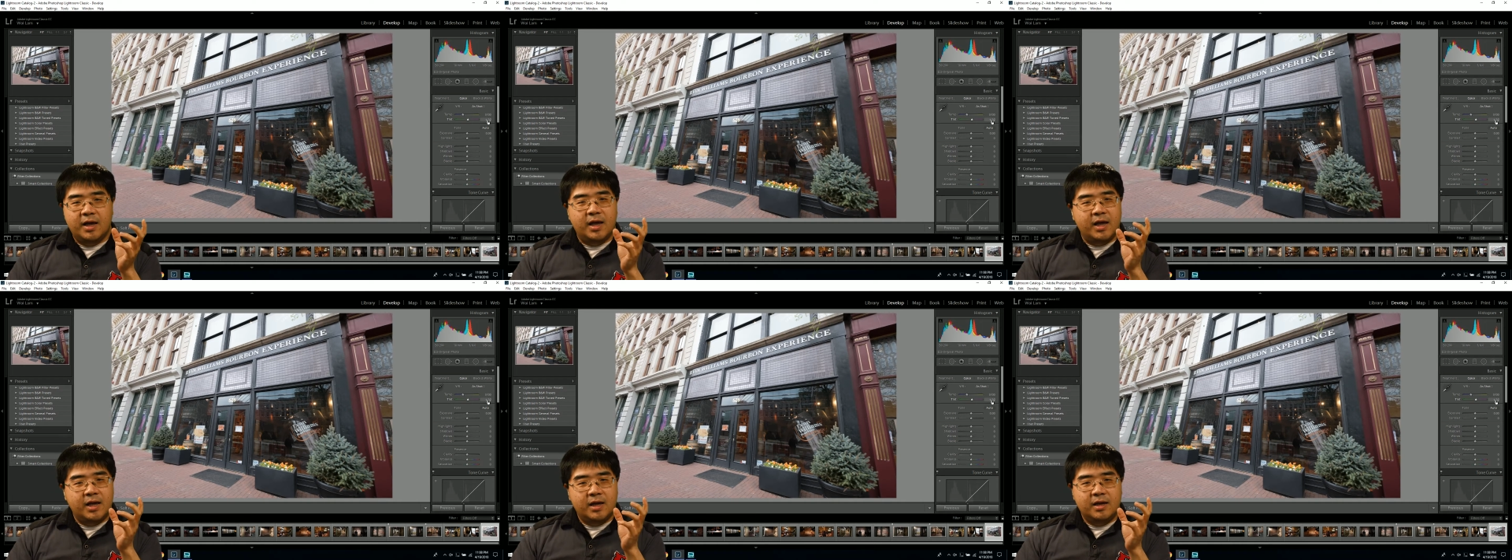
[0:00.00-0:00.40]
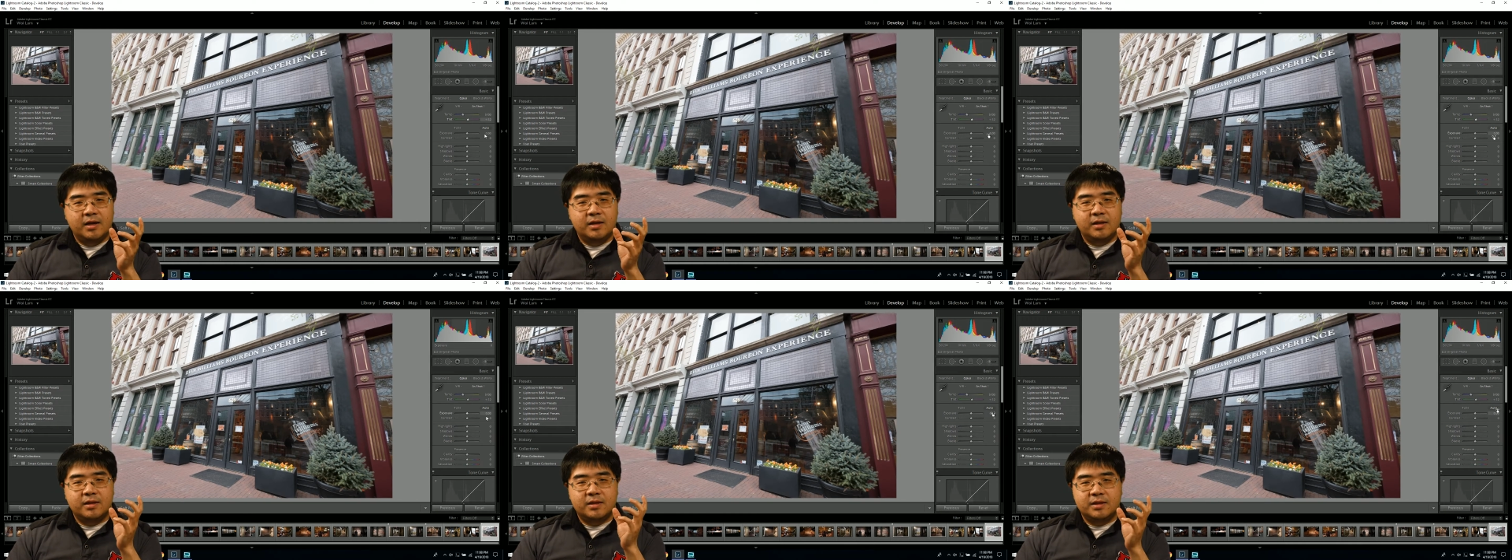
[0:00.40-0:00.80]

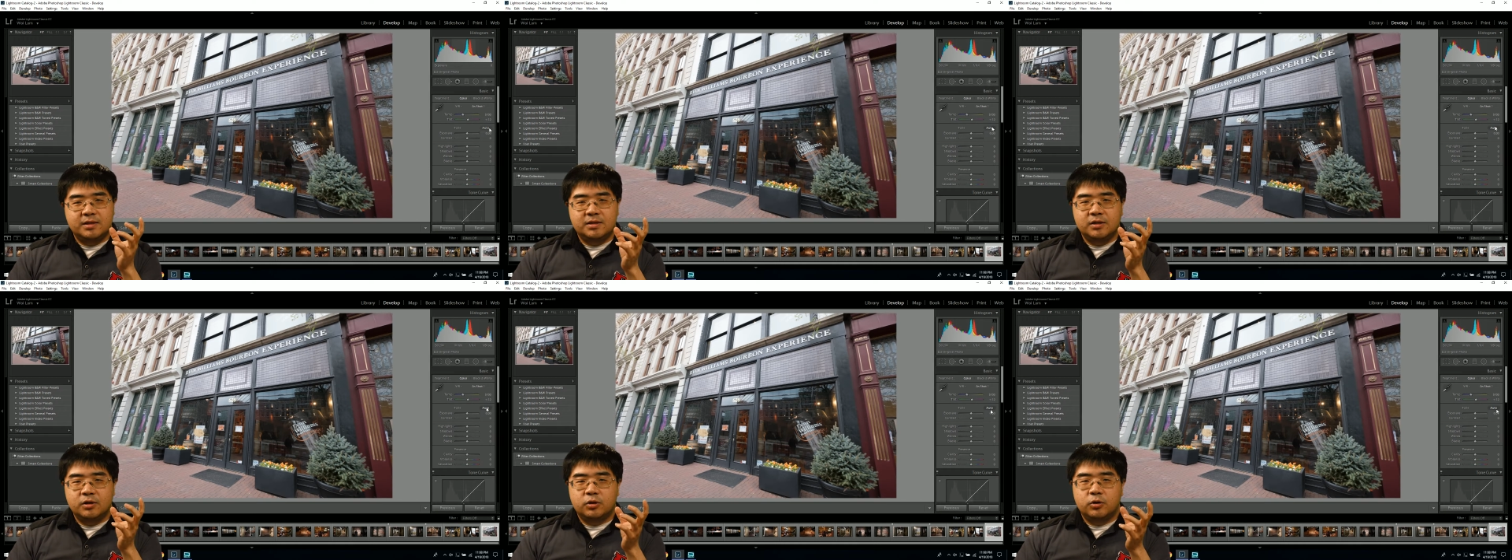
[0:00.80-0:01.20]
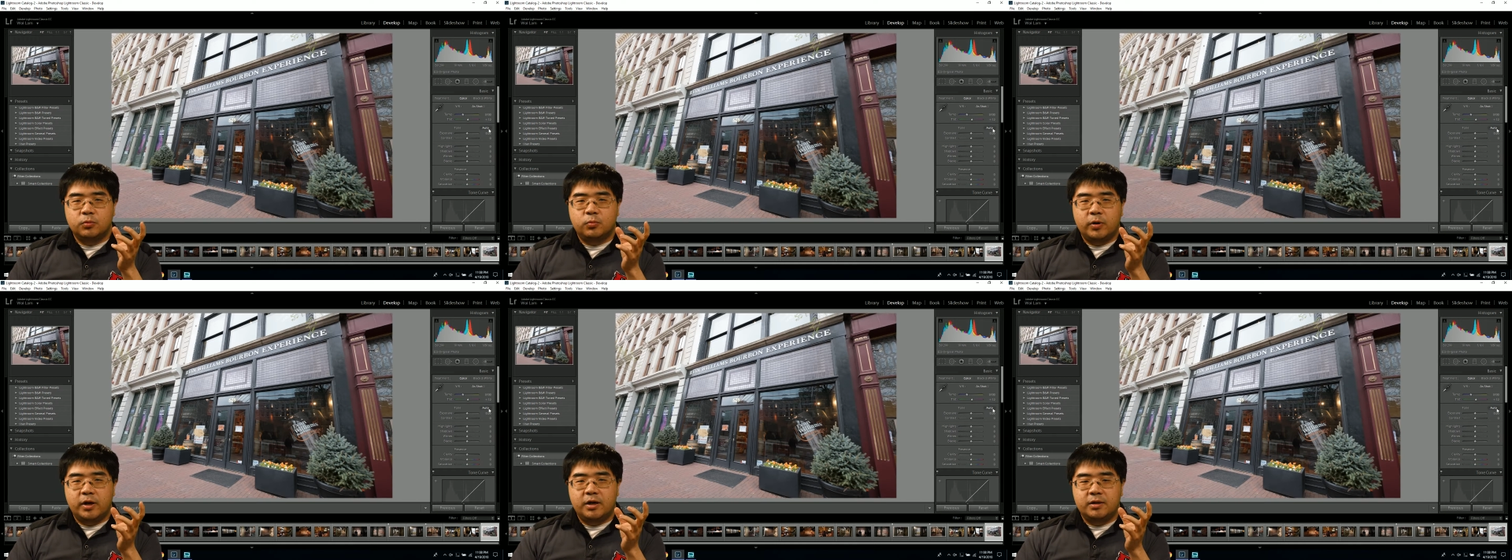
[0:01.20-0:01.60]
and this is a good
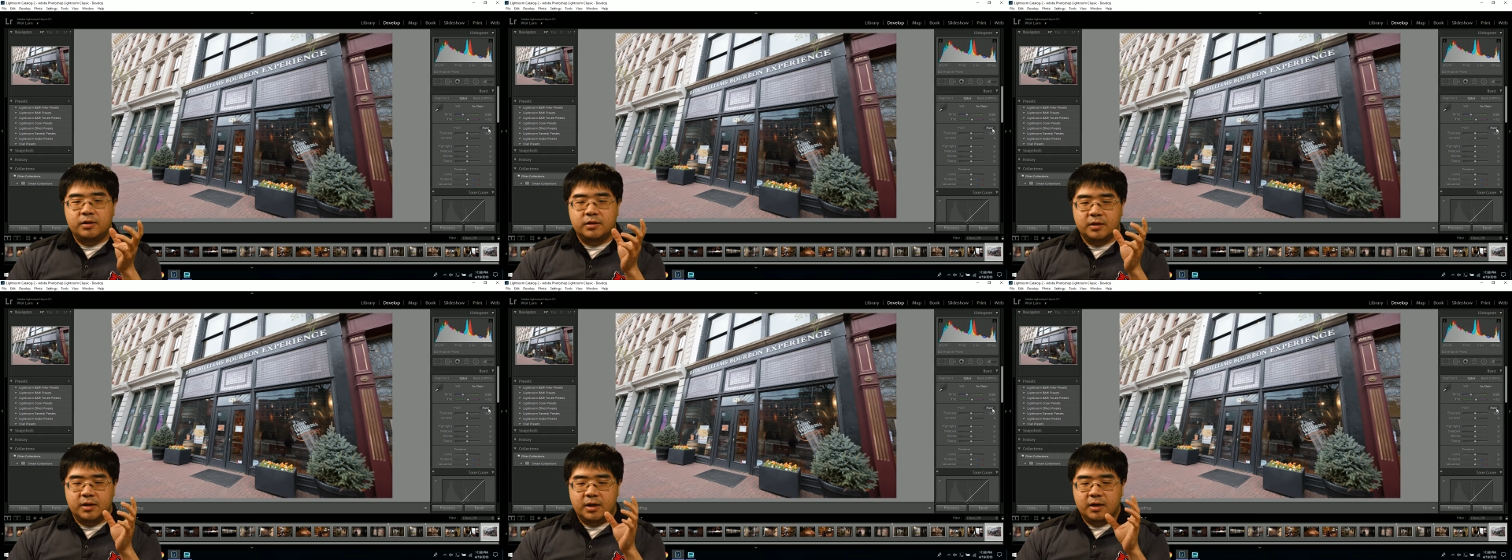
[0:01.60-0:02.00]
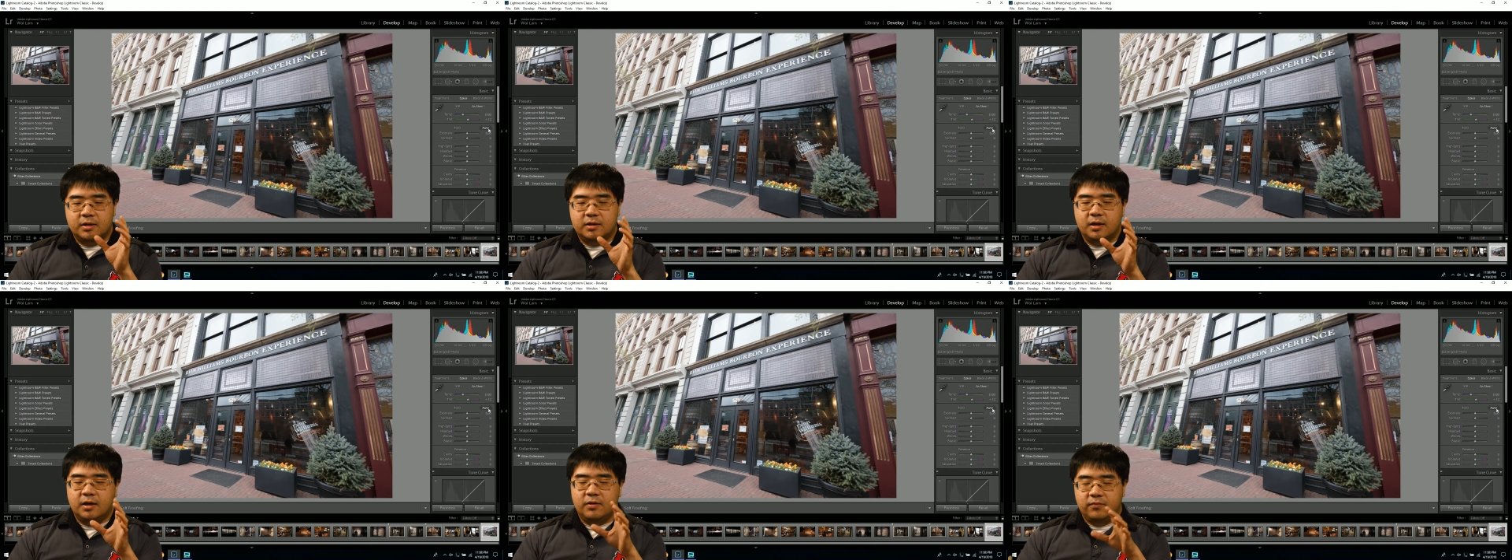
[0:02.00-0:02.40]
way to get
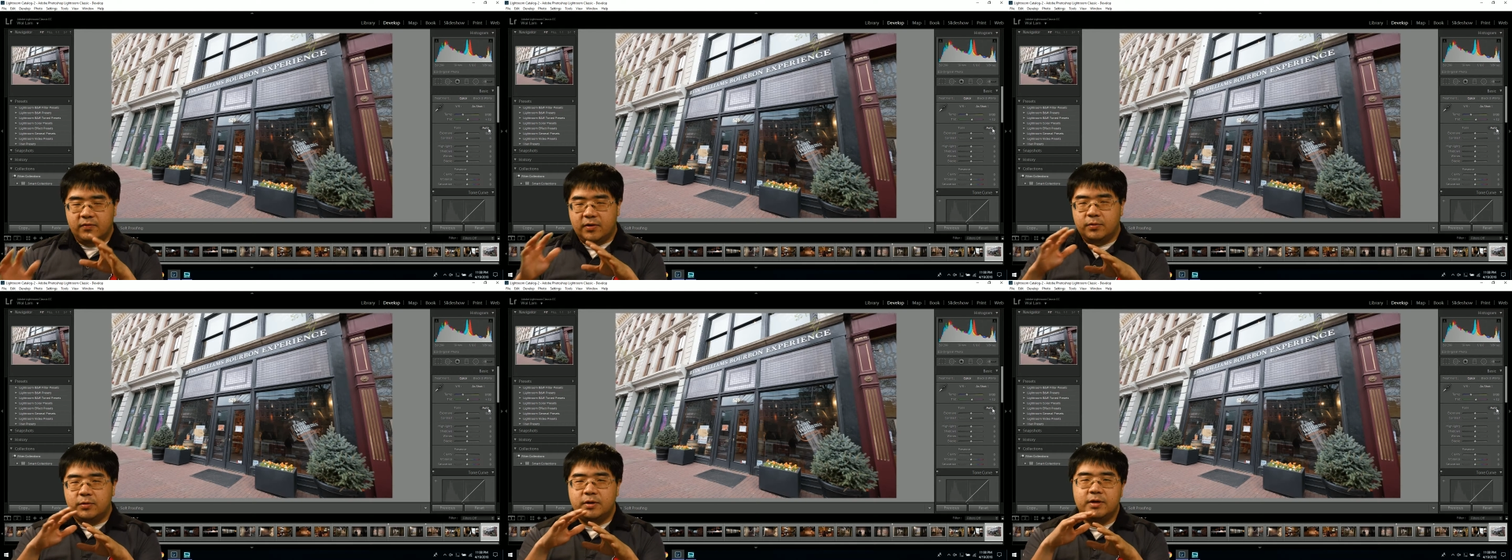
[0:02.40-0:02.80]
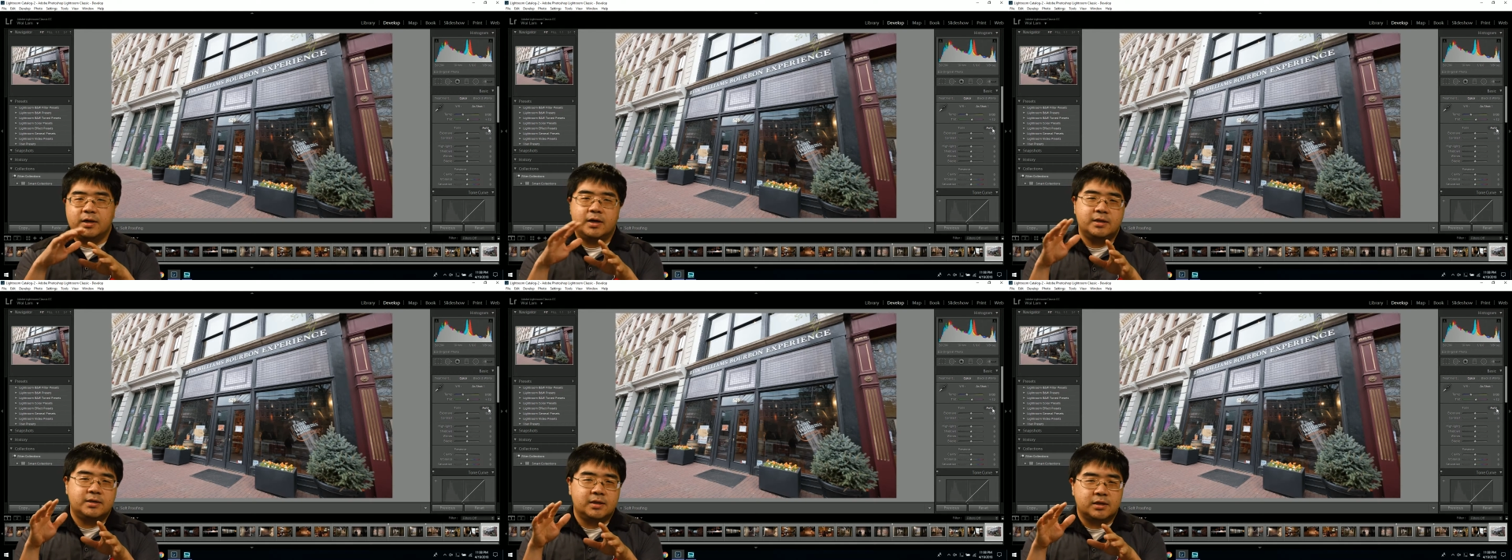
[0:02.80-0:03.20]
a very
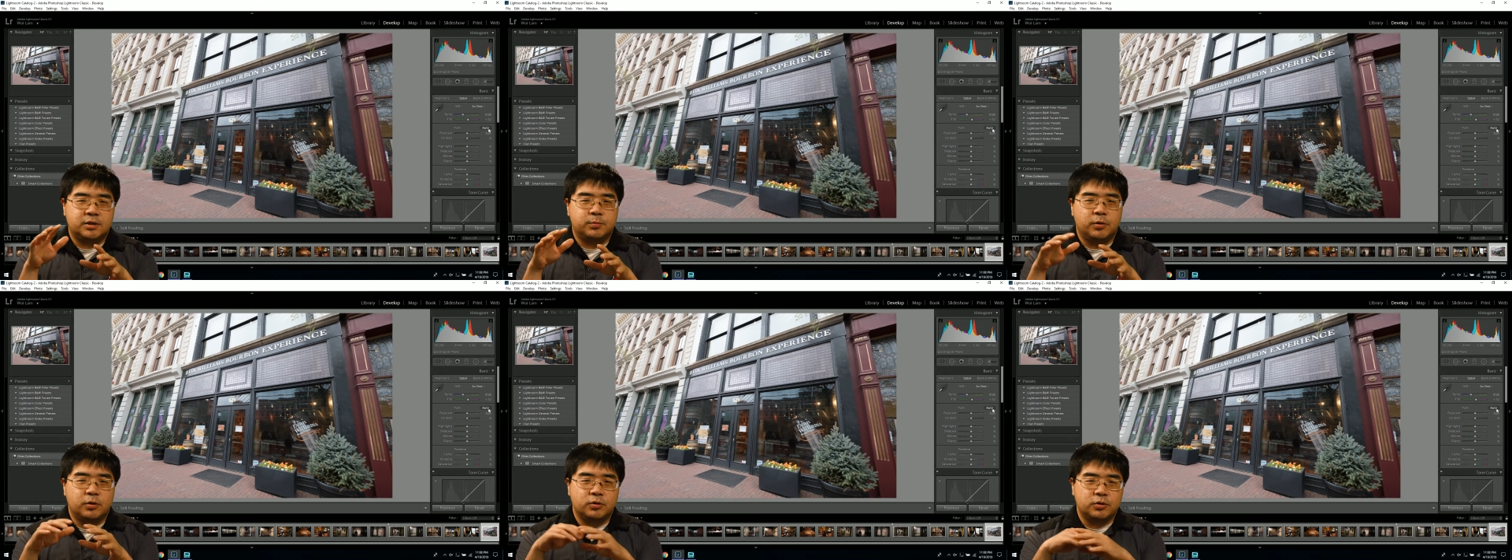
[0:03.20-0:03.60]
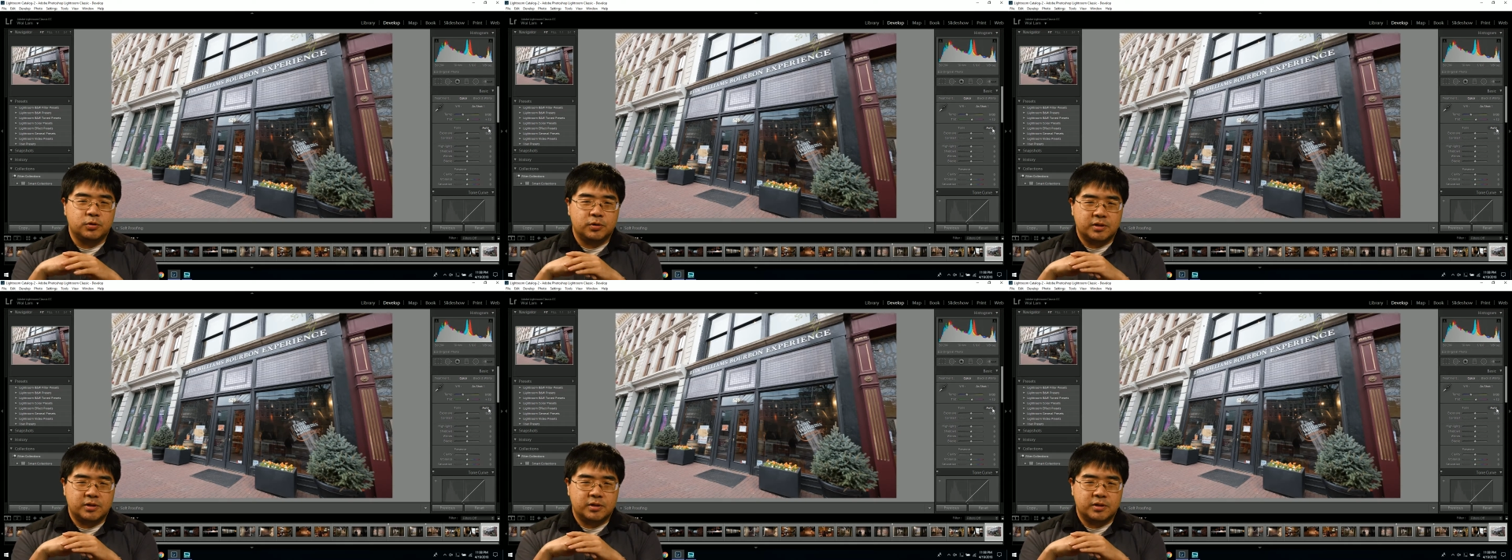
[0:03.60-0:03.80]
nice exposure.